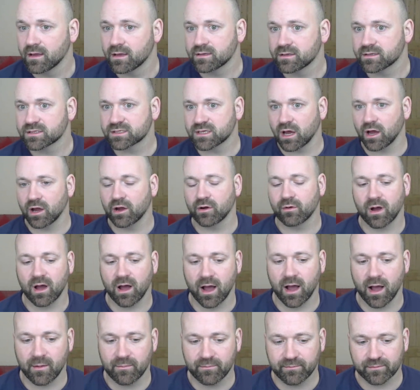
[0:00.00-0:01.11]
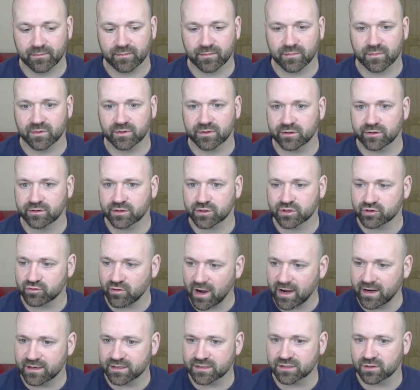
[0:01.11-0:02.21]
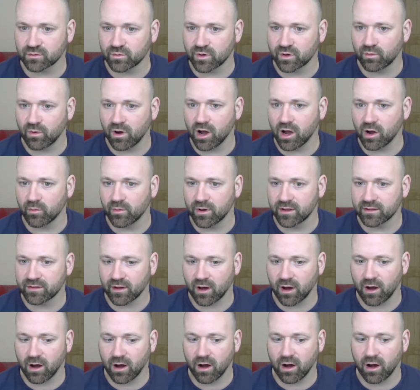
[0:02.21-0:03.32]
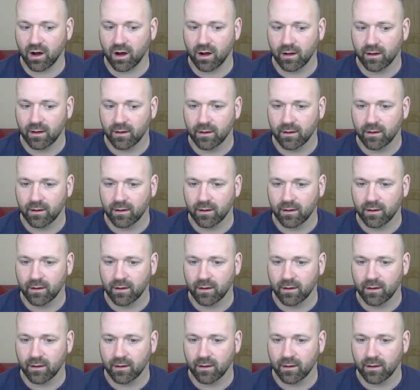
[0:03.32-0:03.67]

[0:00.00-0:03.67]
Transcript: So the trainers that we work with are